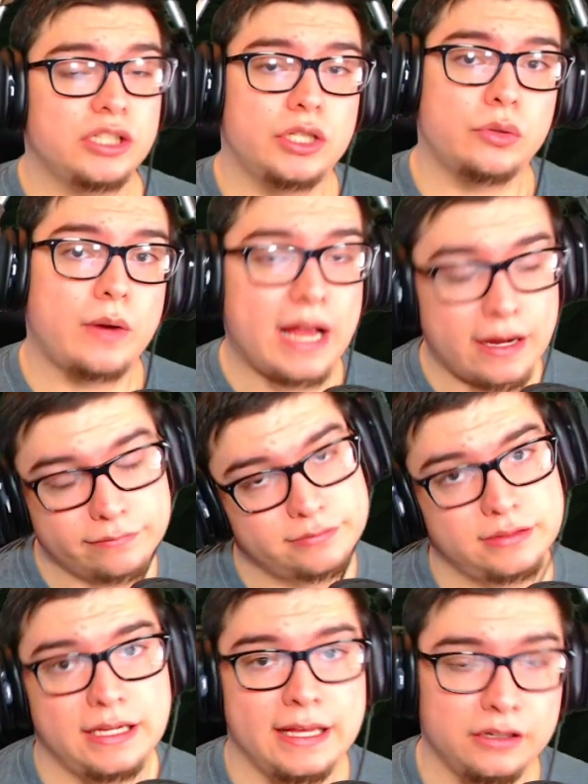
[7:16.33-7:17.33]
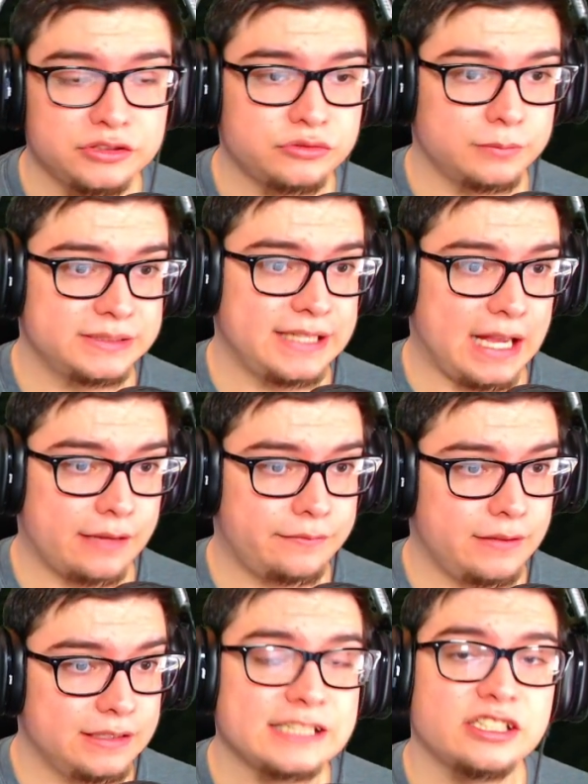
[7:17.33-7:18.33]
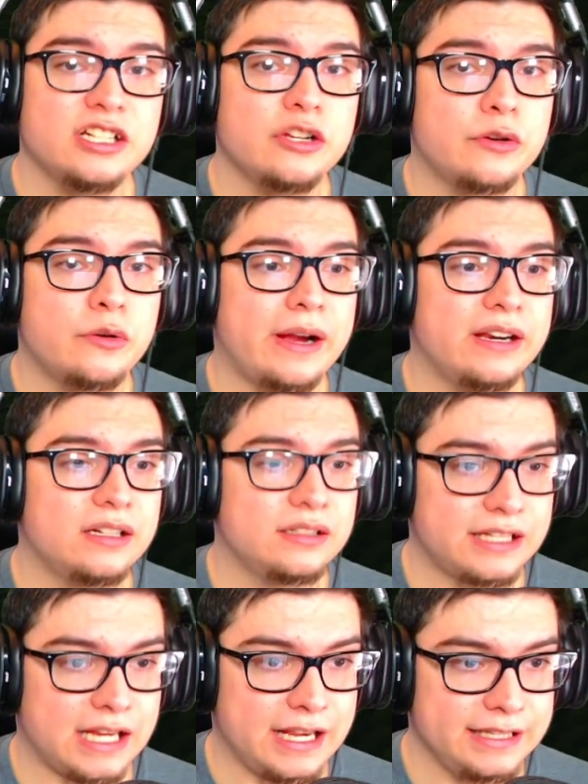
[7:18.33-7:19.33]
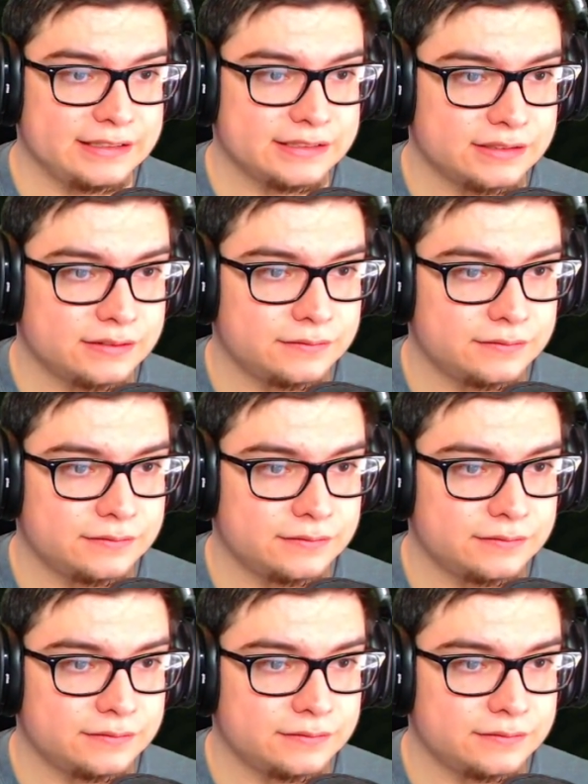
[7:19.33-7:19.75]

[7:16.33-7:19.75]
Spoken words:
to craft a HAILSTORM staff, it's actually going to require a lot of ice.